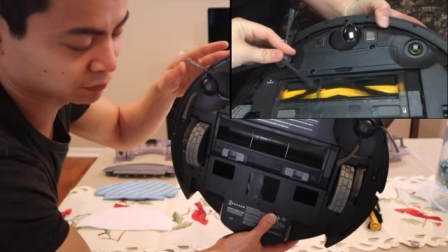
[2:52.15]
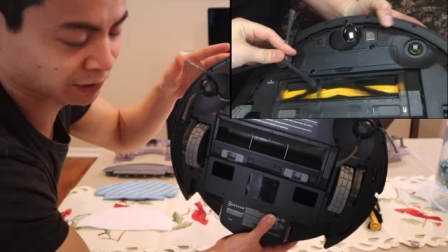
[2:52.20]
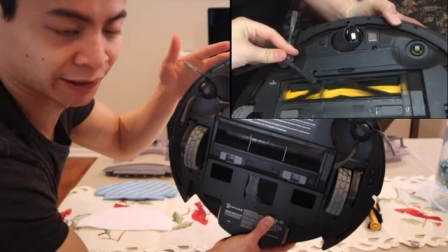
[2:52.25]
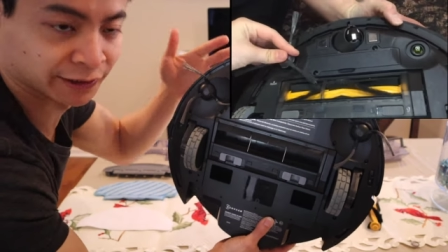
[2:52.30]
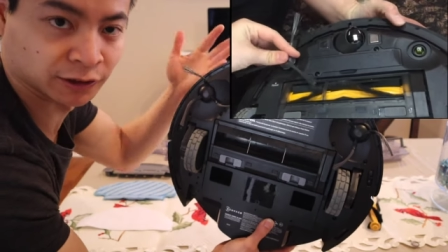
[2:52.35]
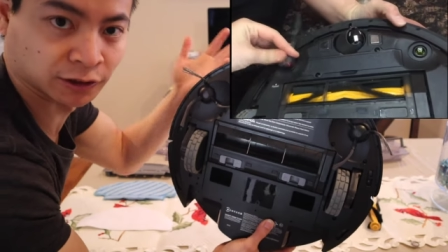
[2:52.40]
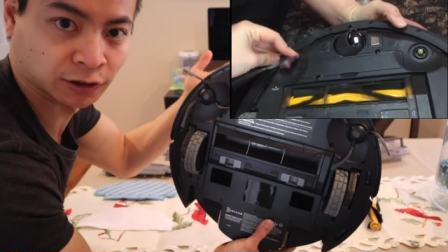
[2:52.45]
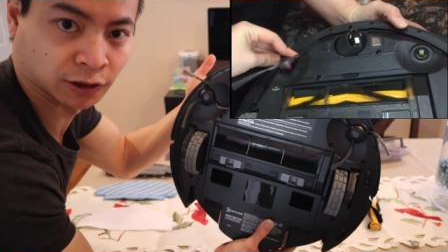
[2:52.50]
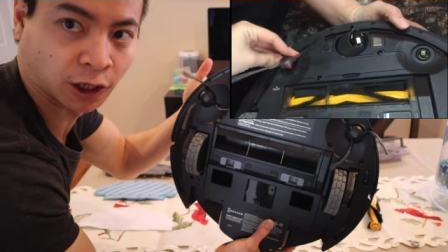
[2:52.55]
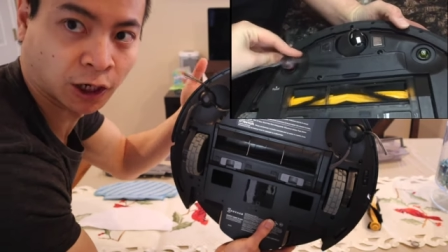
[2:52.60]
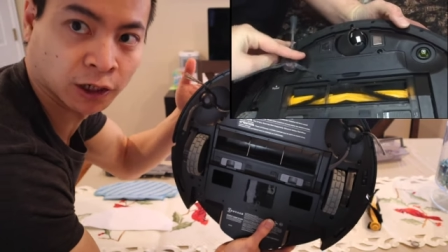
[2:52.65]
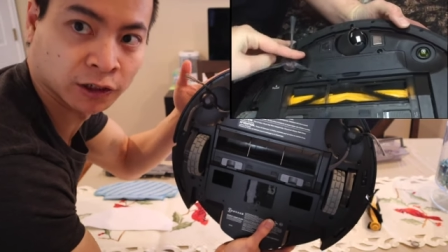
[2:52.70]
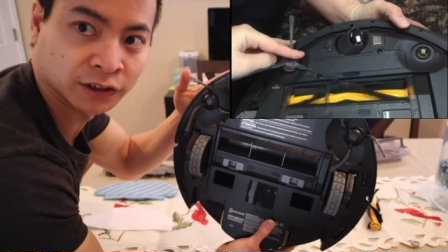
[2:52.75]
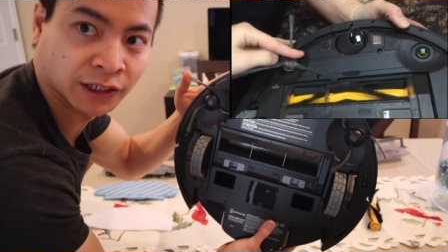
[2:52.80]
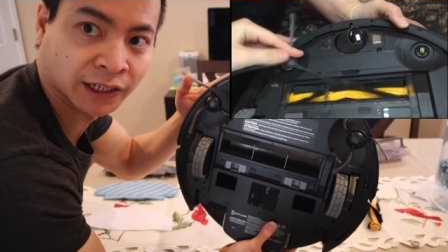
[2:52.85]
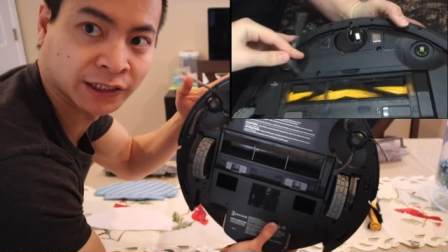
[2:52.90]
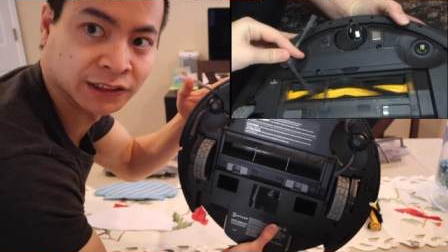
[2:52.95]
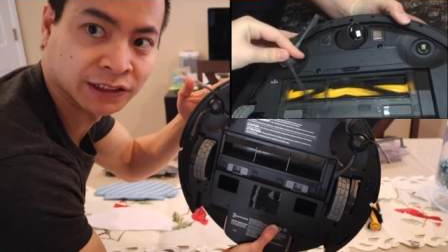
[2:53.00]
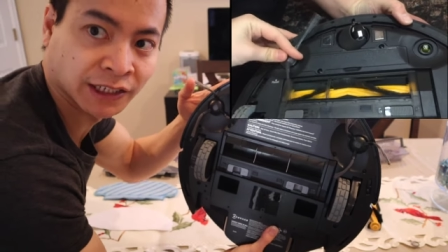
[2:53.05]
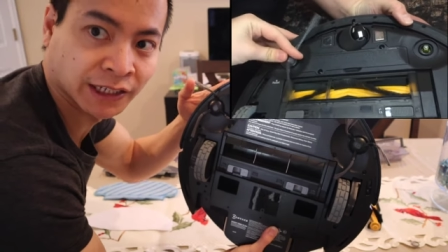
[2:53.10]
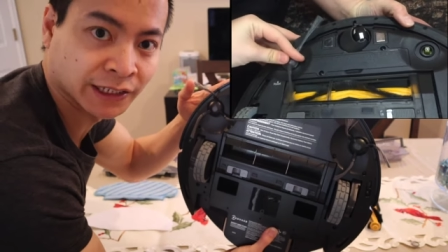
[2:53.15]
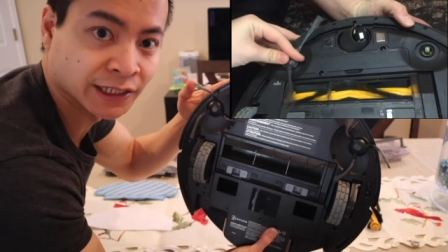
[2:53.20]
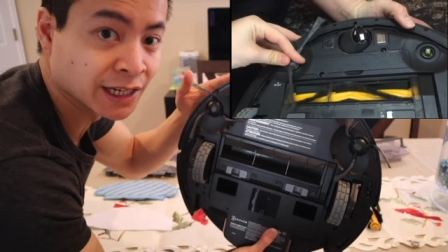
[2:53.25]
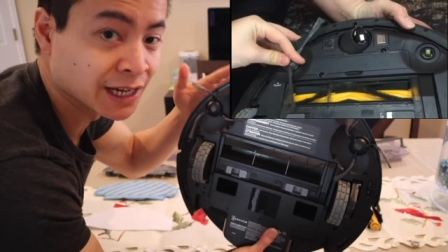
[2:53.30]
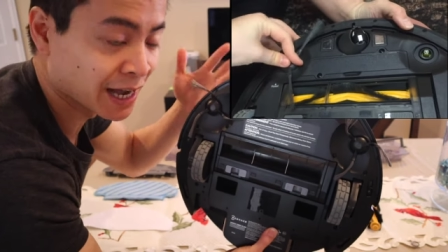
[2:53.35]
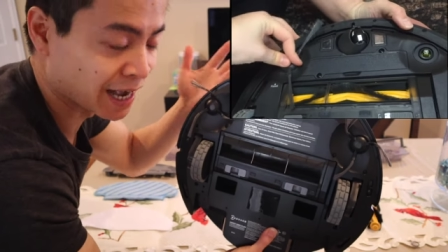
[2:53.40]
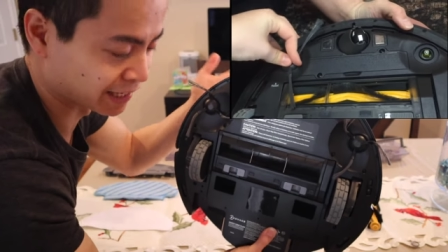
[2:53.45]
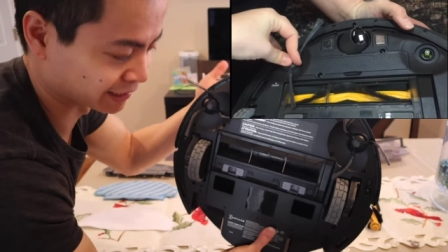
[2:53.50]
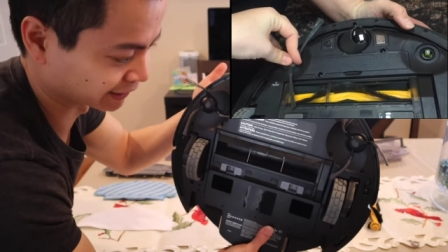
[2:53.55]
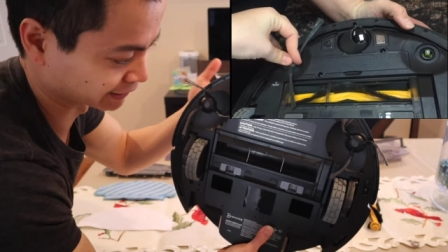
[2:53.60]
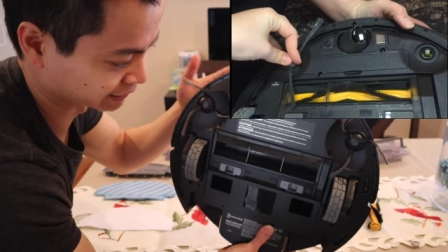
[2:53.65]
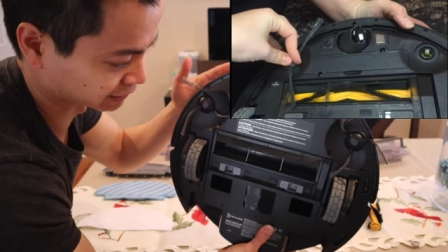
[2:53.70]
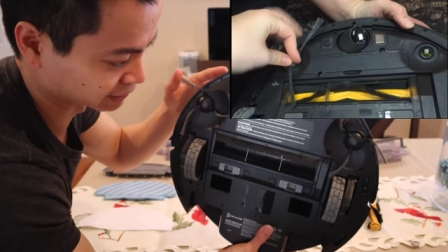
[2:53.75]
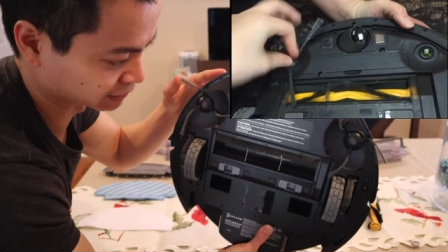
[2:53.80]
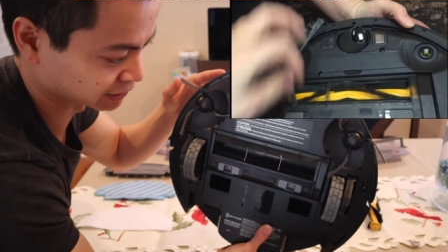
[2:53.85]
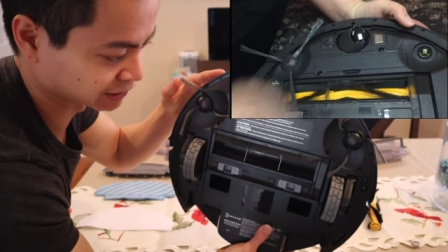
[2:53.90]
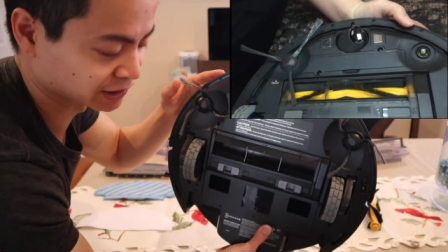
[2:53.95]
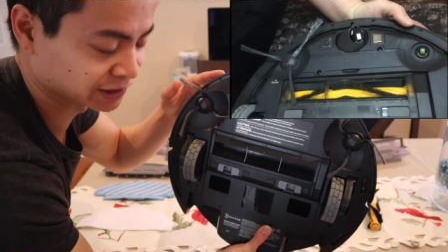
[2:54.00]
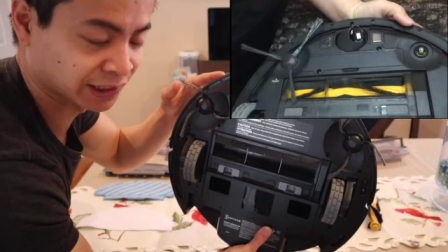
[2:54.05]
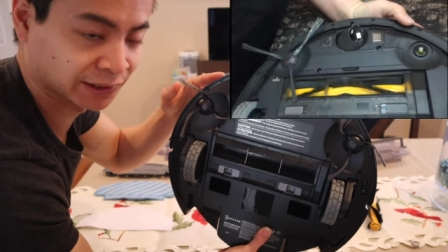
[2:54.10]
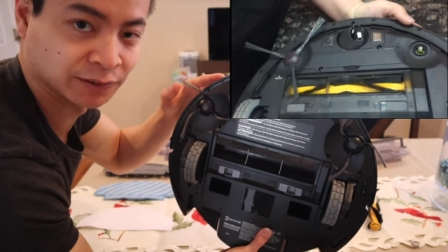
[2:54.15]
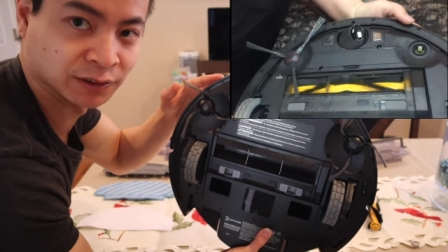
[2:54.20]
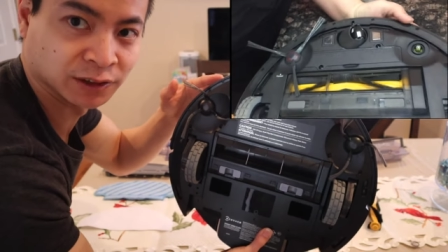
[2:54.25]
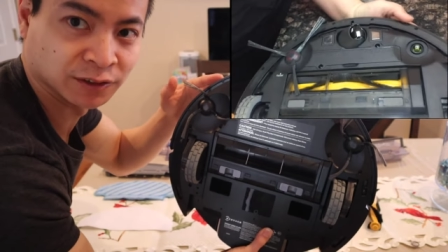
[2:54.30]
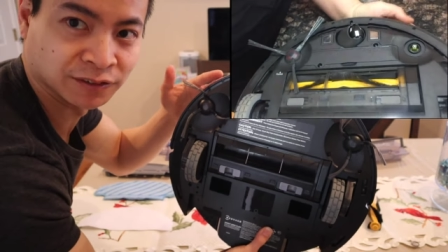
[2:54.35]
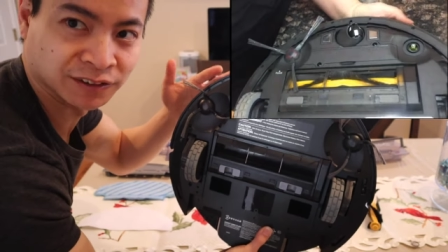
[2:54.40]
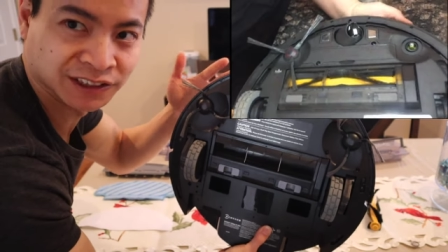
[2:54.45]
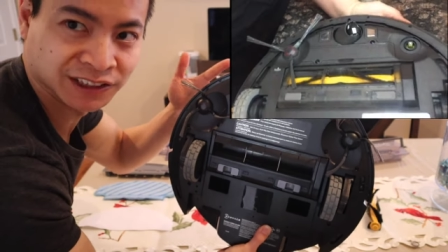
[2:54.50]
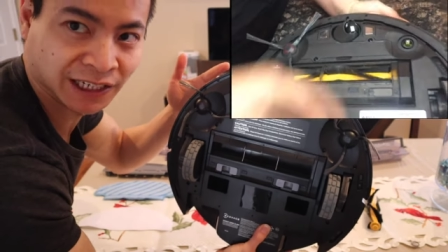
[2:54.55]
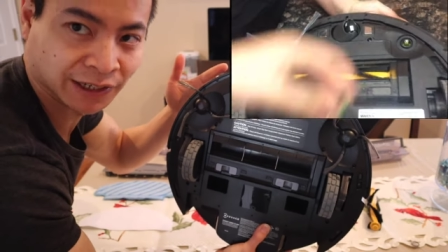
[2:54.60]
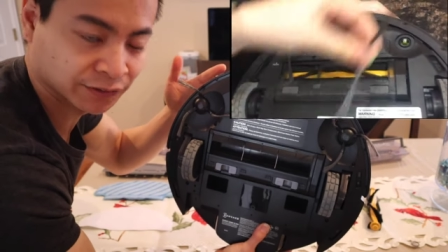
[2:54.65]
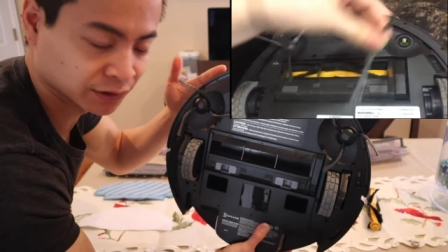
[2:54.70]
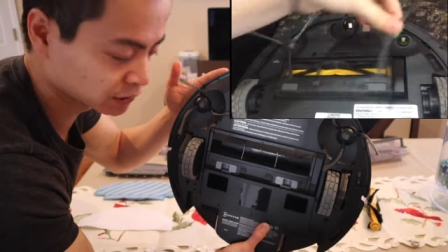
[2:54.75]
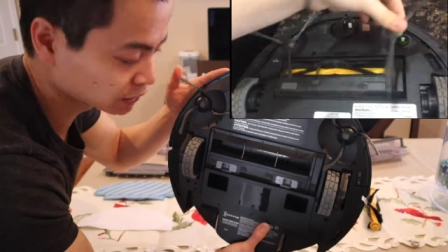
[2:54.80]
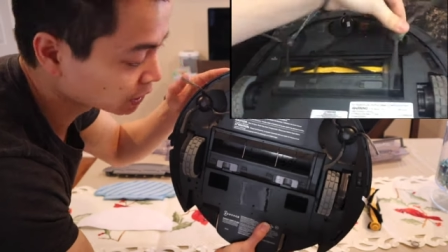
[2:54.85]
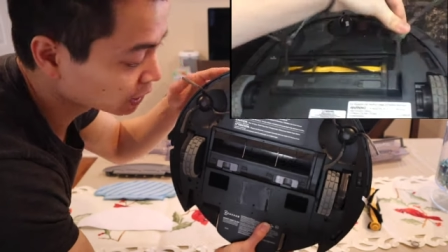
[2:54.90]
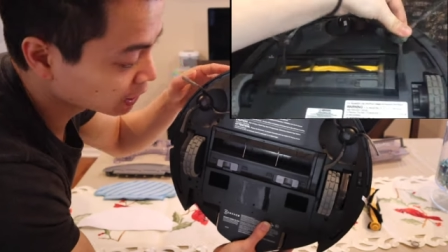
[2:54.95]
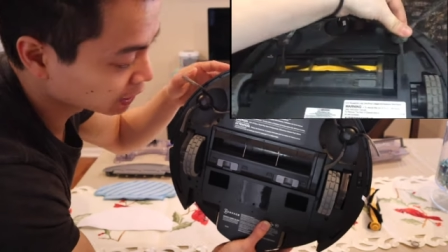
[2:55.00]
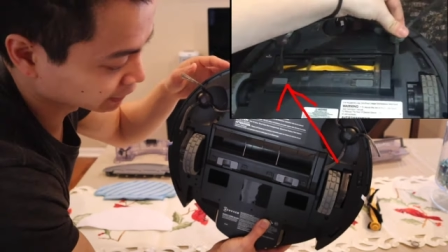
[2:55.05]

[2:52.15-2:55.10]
like the R98 and like the D77,